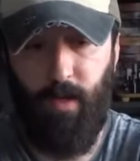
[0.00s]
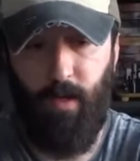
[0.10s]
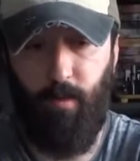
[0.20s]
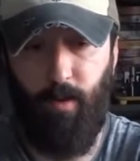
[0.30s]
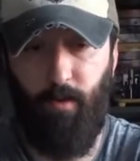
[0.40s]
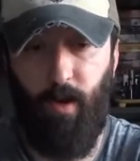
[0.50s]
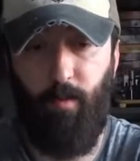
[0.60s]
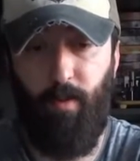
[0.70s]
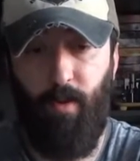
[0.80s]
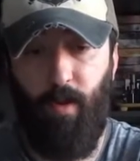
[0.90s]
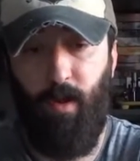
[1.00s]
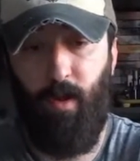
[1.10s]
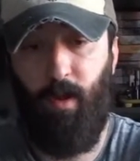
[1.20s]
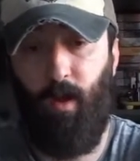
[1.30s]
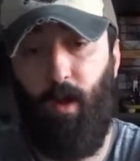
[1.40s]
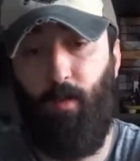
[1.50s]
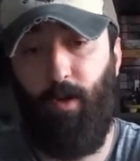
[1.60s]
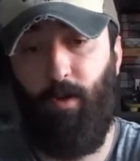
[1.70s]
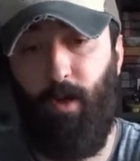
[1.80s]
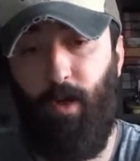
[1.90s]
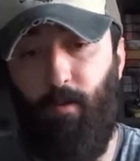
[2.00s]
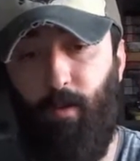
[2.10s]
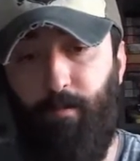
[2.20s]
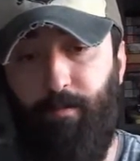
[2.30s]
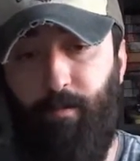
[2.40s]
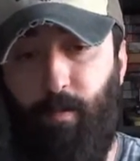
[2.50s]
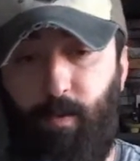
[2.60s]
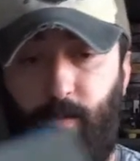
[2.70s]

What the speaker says: I open her up. We got got some